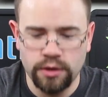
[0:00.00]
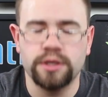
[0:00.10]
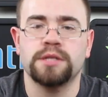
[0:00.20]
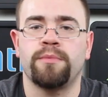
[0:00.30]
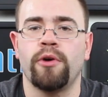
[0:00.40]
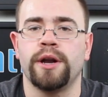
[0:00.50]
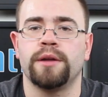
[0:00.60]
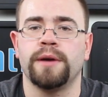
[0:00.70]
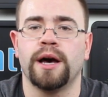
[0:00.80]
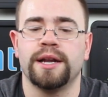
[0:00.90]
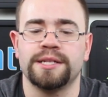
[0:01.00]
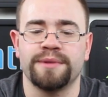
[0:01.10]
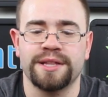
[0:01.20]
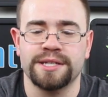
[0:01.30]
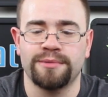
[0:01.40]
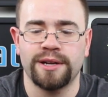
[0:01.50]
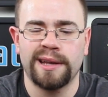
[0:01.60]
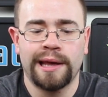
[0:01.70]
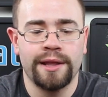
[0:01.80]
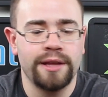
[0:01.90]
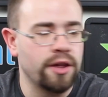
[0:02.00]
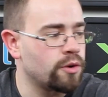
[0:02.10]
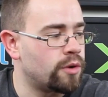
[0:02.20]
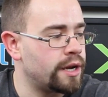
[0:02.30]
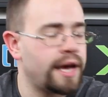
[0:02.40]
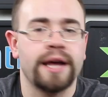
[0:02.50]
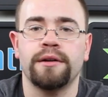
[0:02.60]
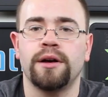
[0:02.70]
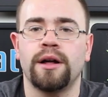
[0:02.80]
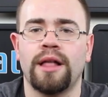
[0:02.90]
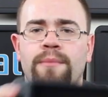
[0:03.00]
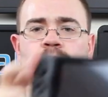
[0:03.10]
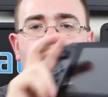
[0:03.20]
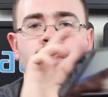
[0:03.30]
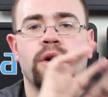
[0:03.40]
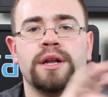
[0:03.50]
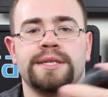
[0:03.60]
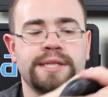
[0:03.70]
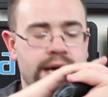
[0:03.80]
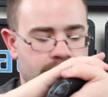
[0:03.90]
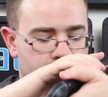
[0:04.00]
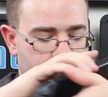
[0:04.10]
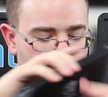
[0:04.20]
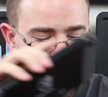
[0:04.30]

disappointed, to be honest, with this one. The other one had a lot more going on inside.